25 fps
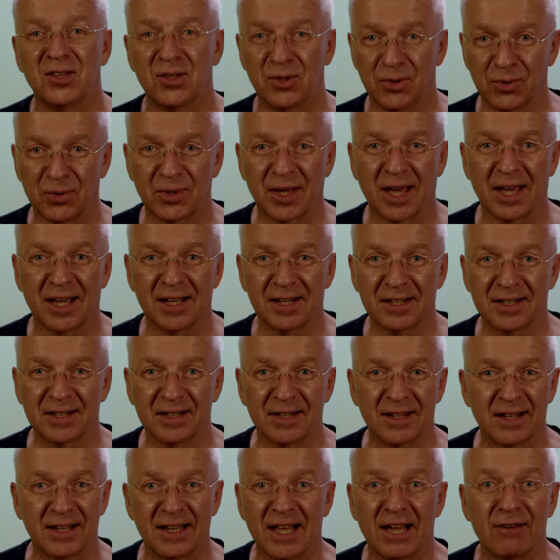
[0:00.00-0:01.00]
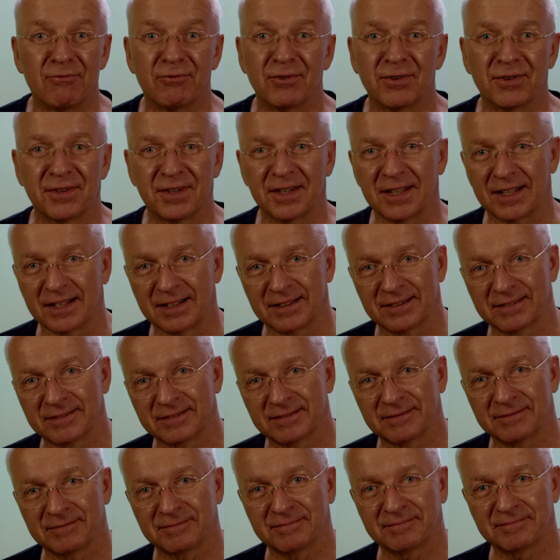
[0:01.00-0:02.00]
you gained everything.
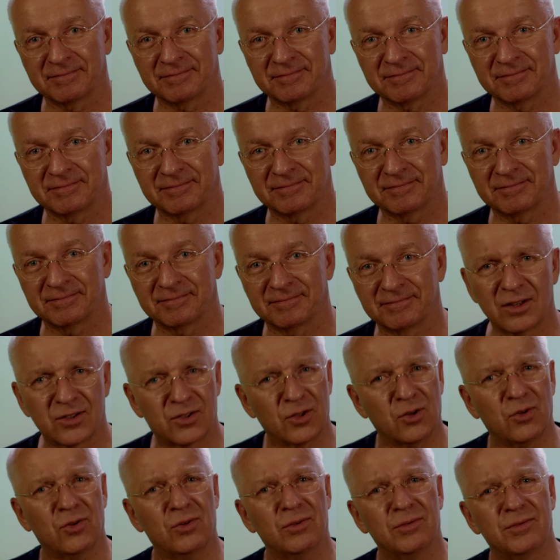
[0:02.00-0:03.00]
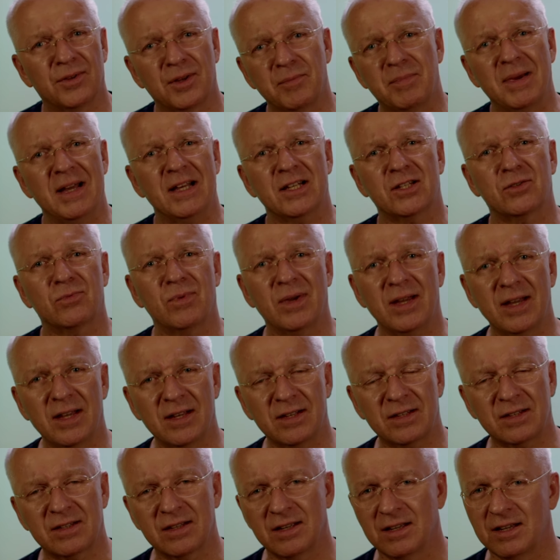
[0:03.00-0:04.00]
So the best way
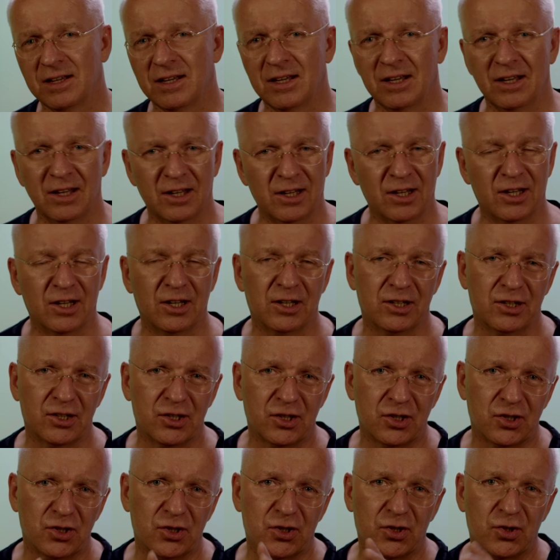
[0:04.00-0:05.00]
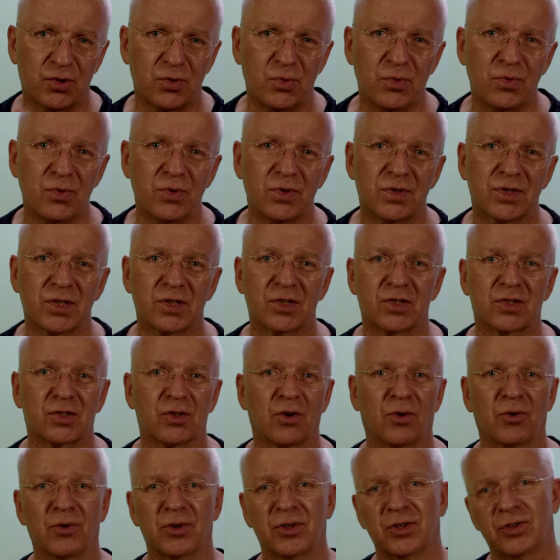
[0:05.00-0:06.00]
is choose a
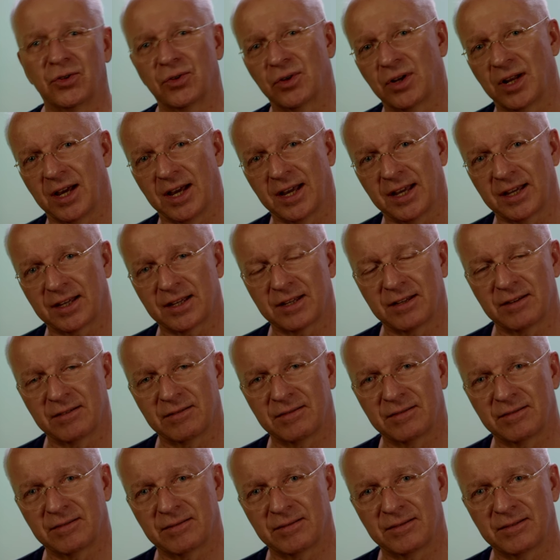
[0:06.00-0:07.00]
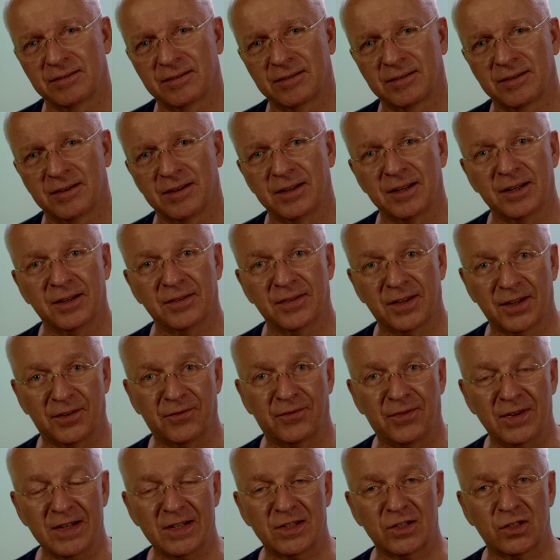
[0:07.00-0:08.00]
story you like, that
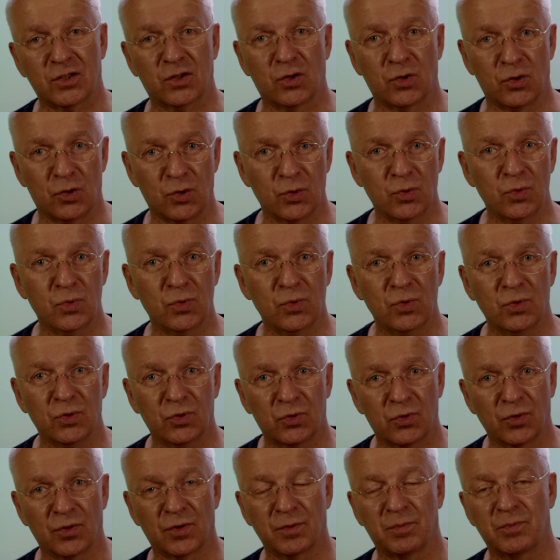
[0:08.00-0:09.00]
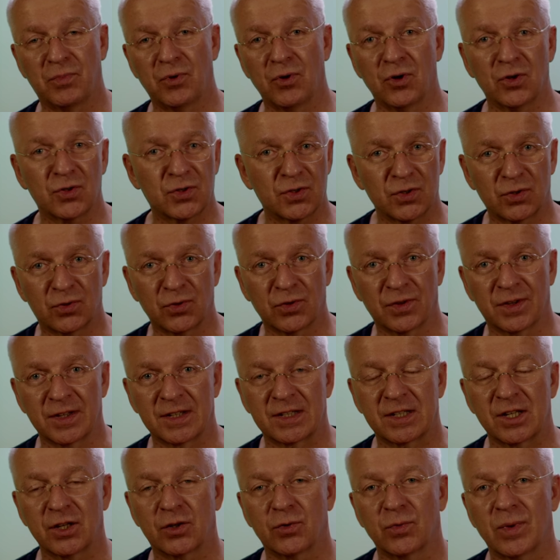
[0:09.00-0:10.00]
fits to you, to the person, to the
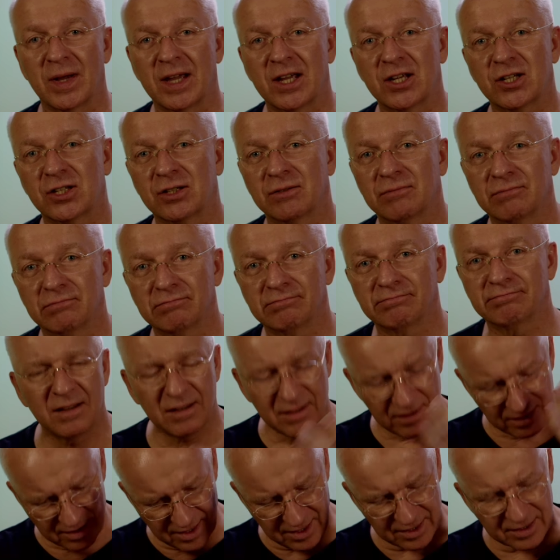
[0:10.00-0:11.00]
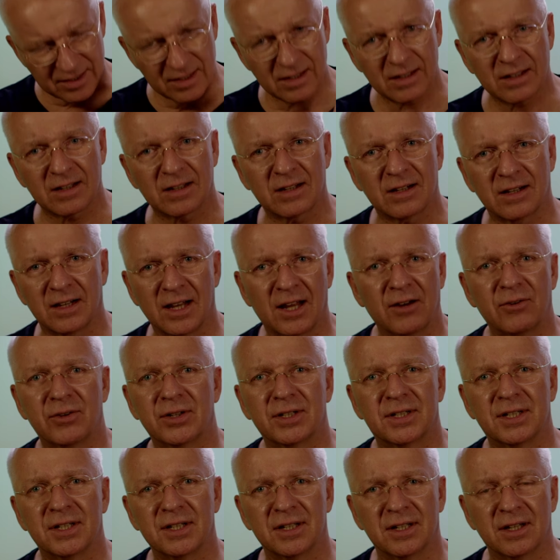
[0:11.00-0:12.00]
situation. Get
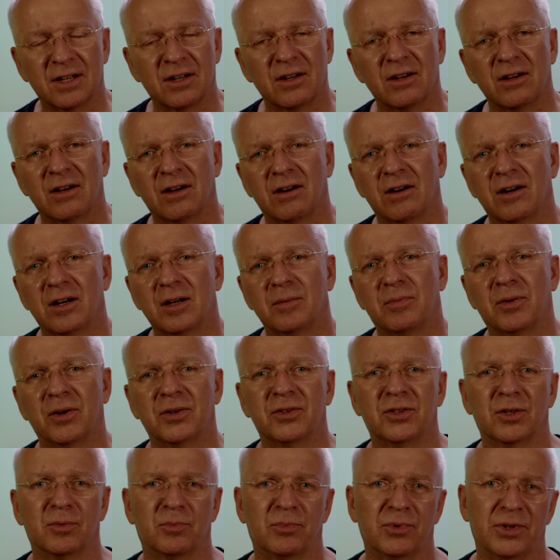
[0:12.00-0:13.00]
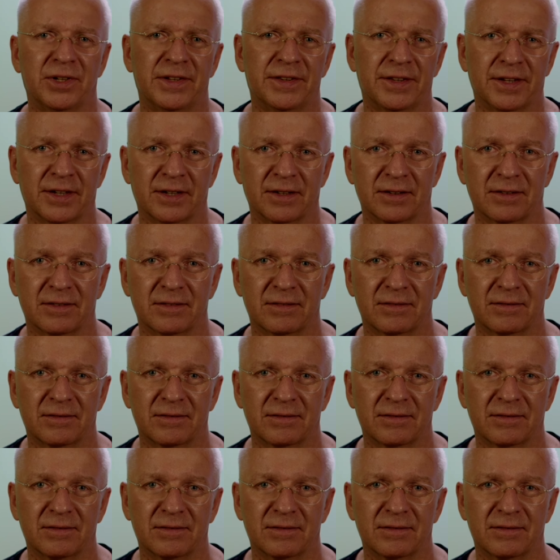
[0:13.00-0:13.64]
clarity upon your breathing.